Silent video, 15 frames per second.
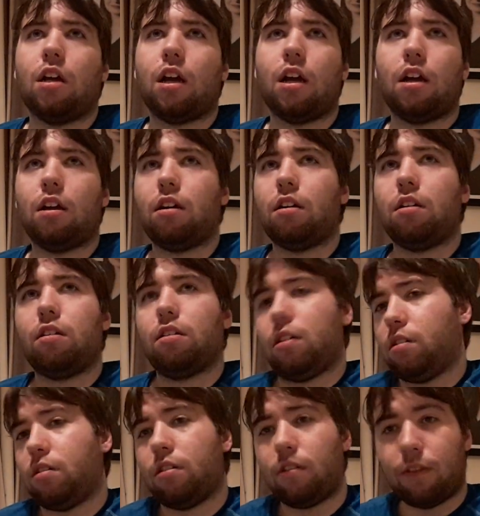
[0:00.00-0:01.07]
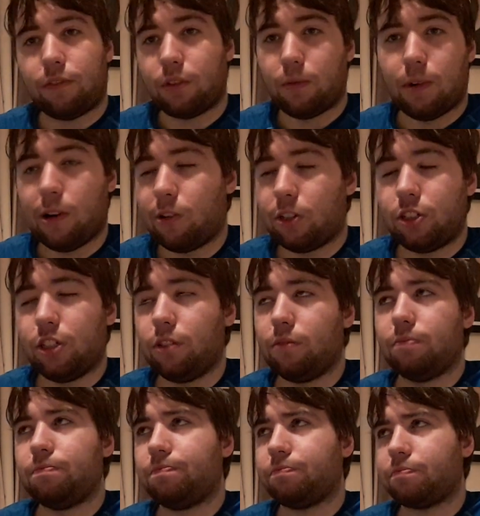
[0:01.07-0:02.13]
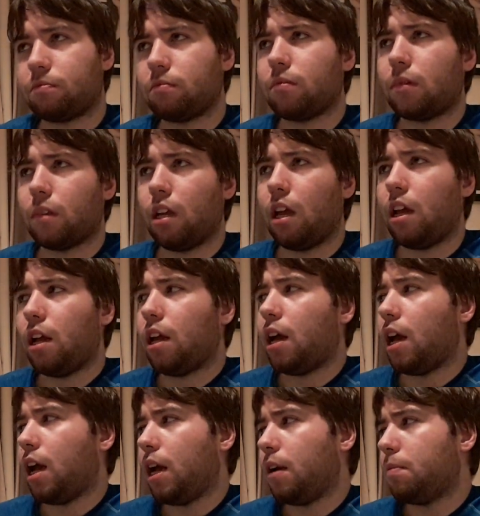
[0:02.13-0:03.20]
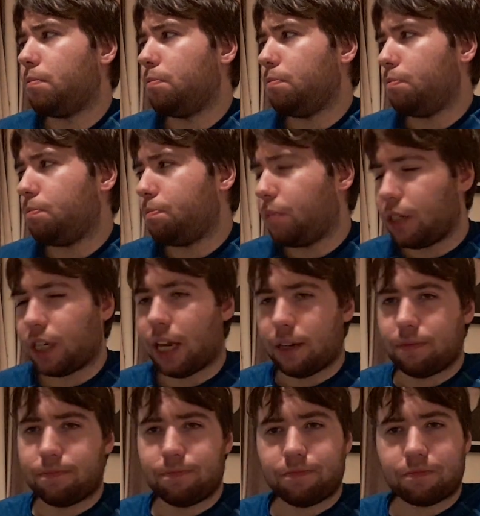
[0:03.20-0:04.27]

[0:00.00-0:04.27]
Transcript: of the World War II. But again,